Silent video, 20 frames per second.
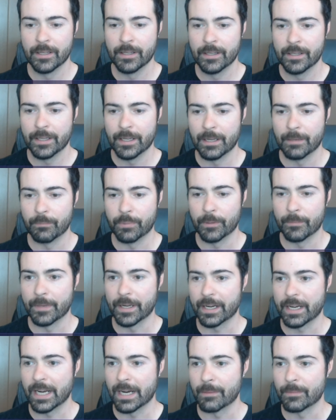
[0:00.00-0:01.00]
and put my
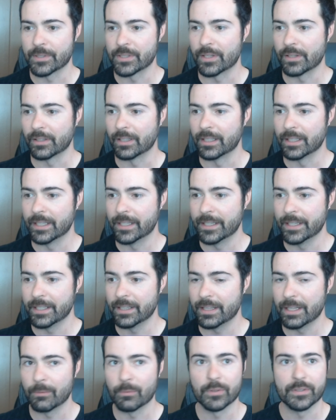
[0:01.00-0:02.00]
cameras on the line, they
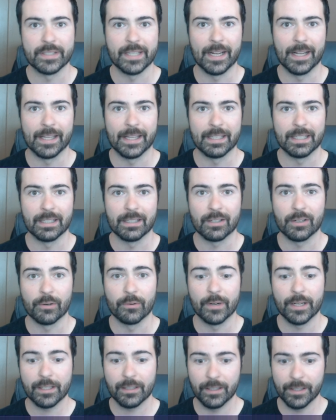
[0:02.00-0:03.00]
will tally
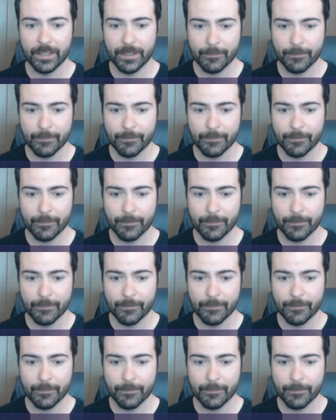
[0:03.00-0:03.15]
correctly.